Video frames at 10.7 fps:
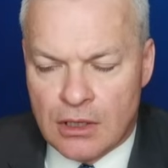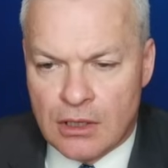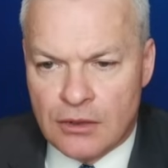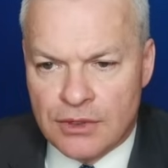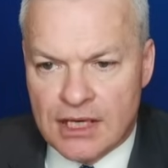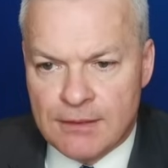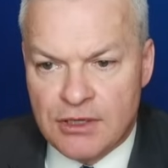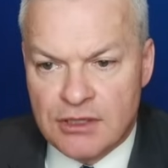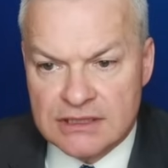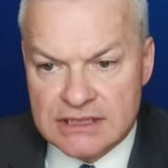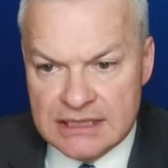Okay,
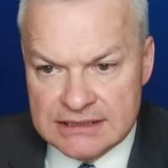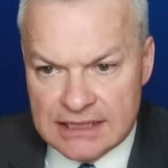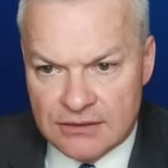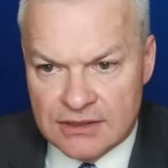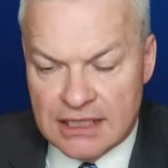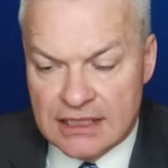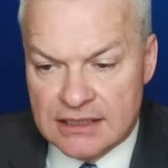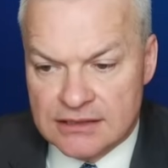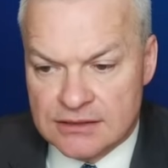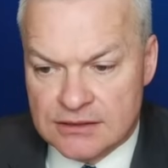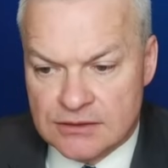opponent takes out that
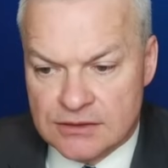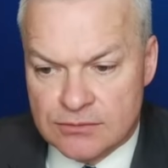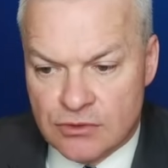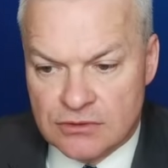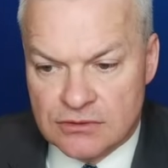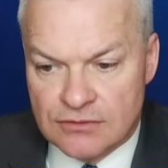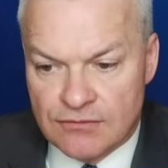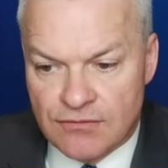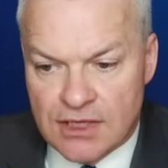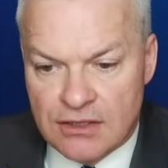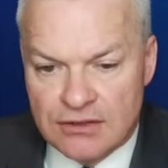S spot.
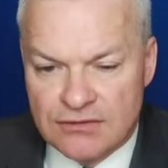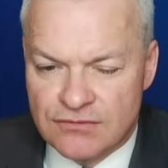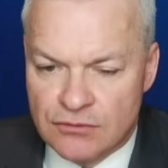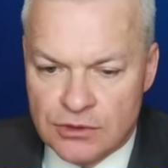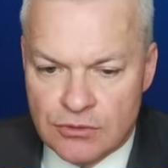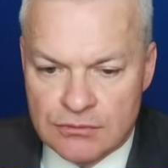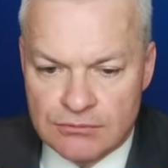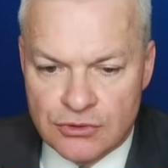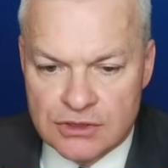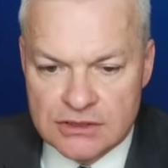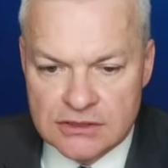Fair enough, 41
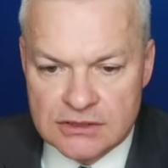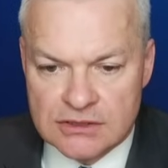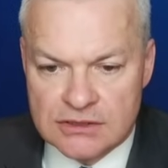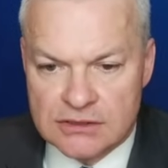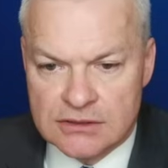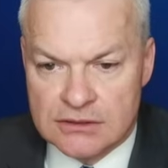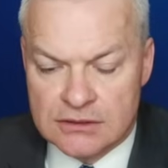points.